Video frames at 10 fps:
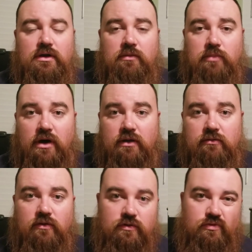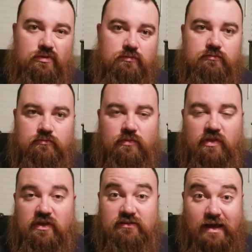but those were the
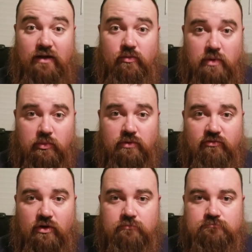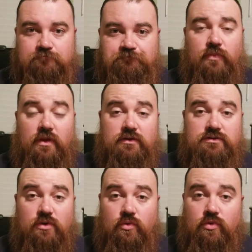things I remember him from.
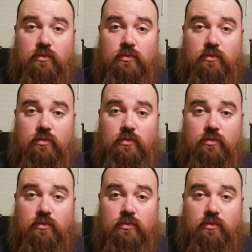So the